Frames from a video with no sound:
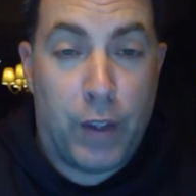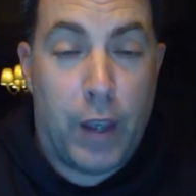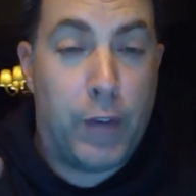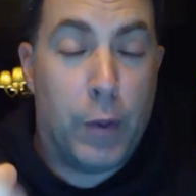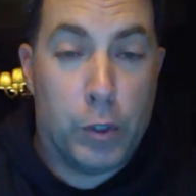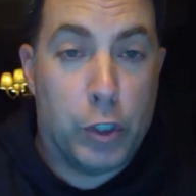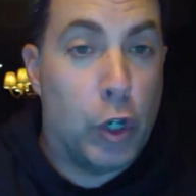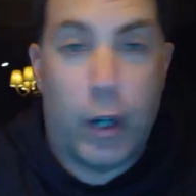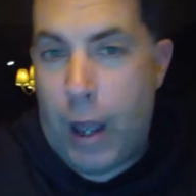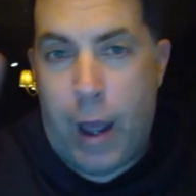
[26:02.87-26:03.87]
if he was
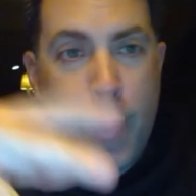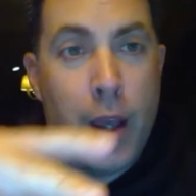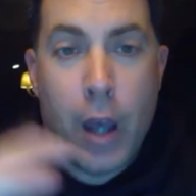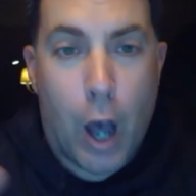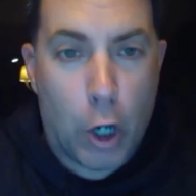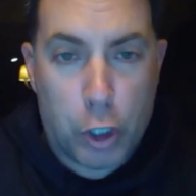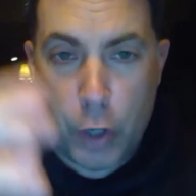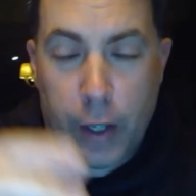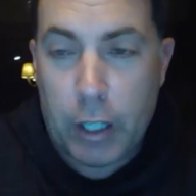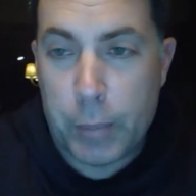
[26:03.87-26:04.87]
good. Uh, I'll show you
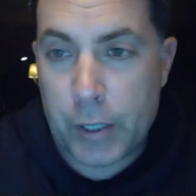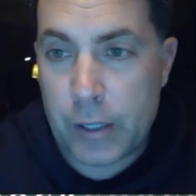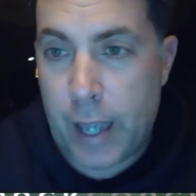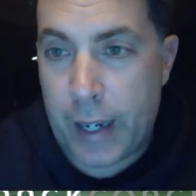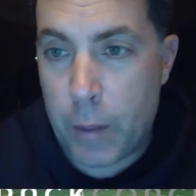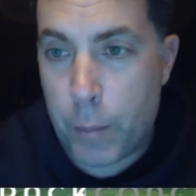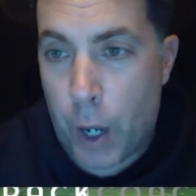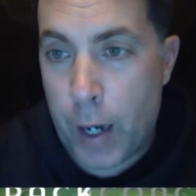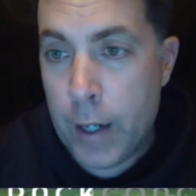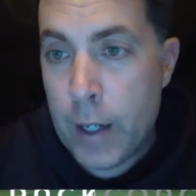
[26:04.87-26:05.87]
the clips in a second.
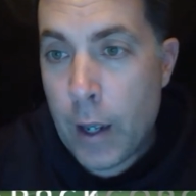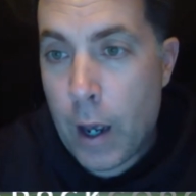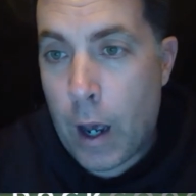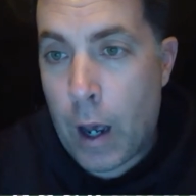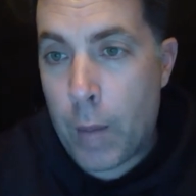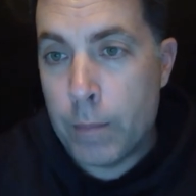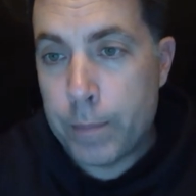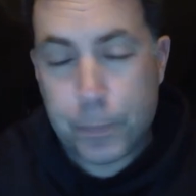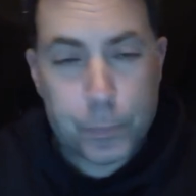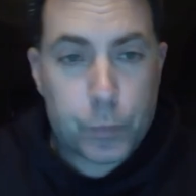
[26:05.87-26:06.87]
But um,
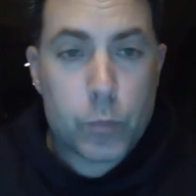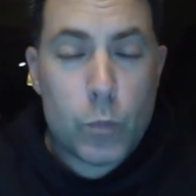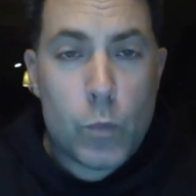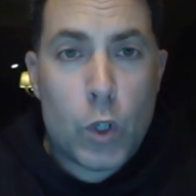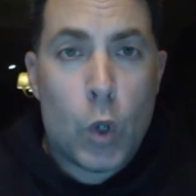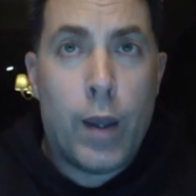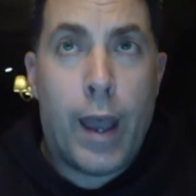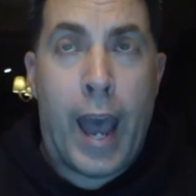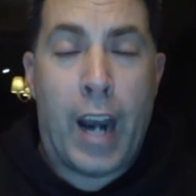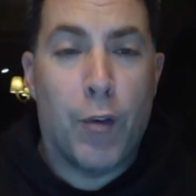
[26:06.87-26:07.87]

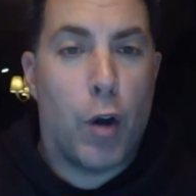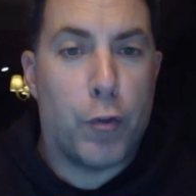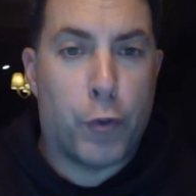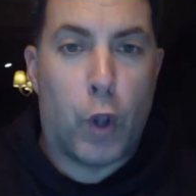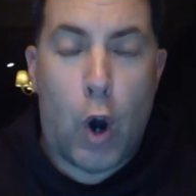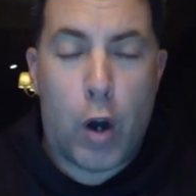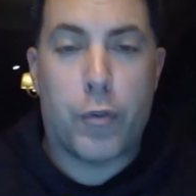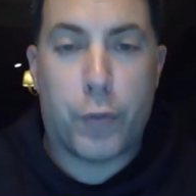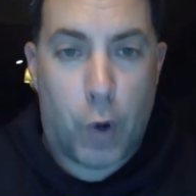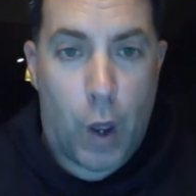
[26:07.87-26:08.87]
out of our Florida
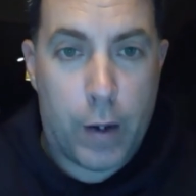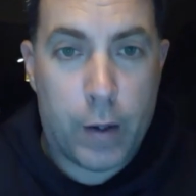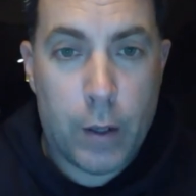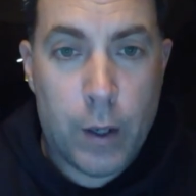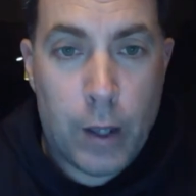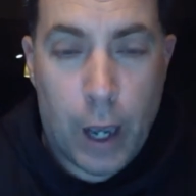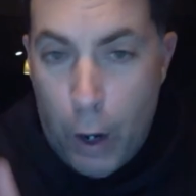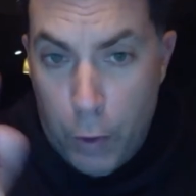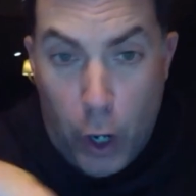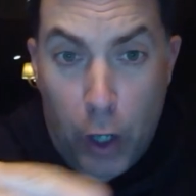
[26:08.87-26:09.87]
front, and
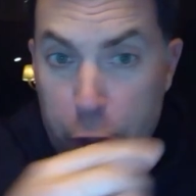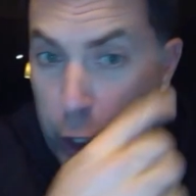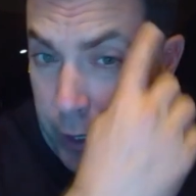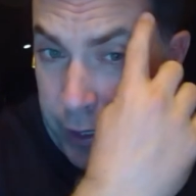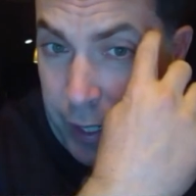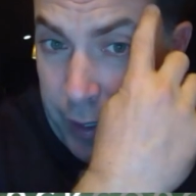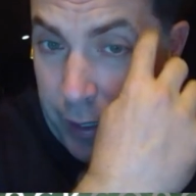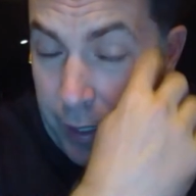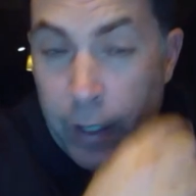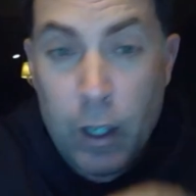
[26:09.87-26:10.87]
I'll, I'll show you
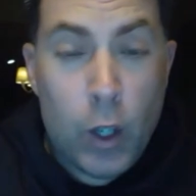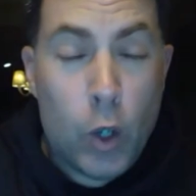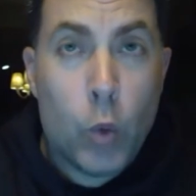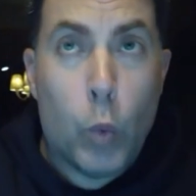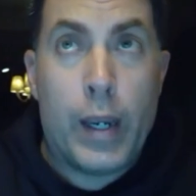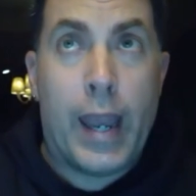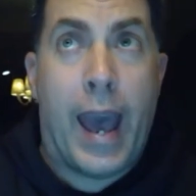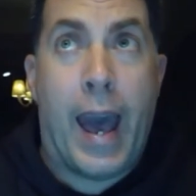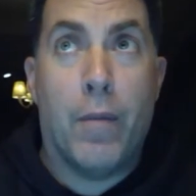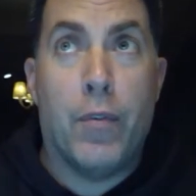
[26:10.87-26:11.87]
Cincy, we
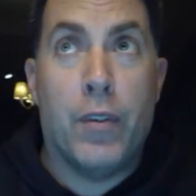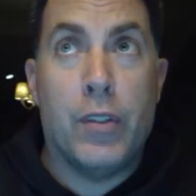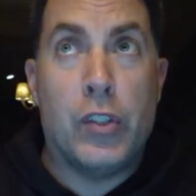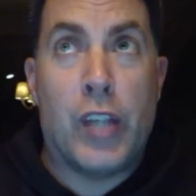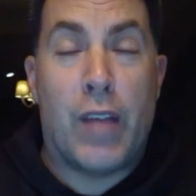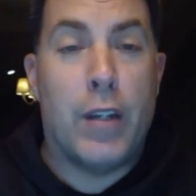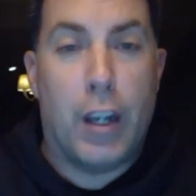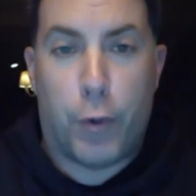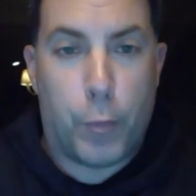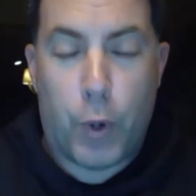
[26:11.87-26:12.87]
have seven
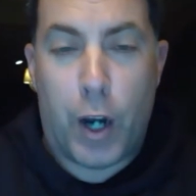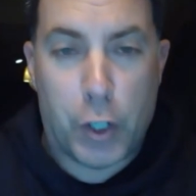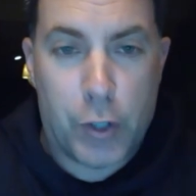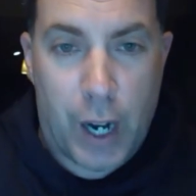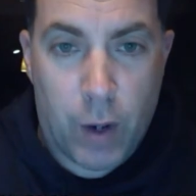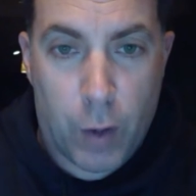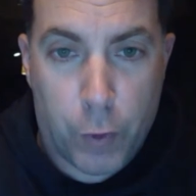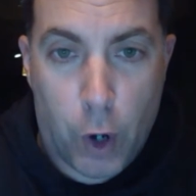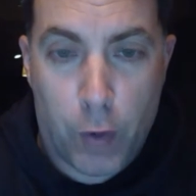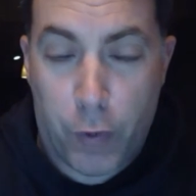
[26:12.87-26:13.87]
different pressures out of our
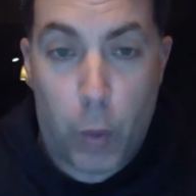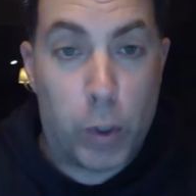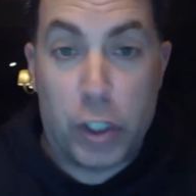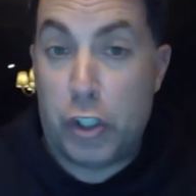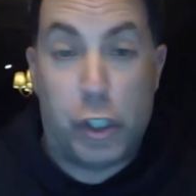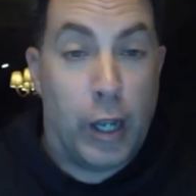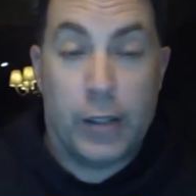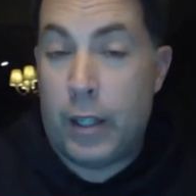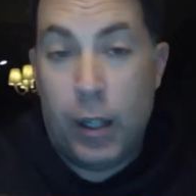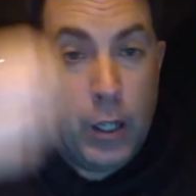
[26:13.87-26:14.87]
Florida front, which is just
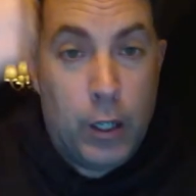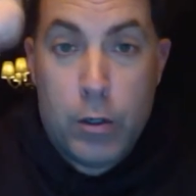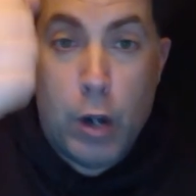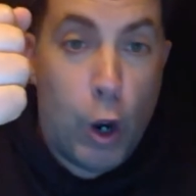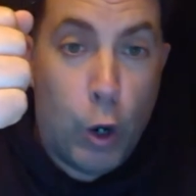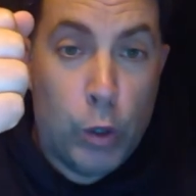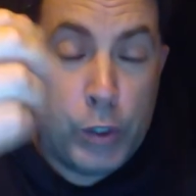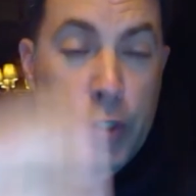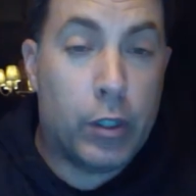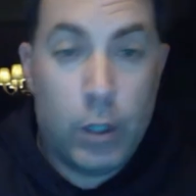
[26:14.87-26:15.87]
nose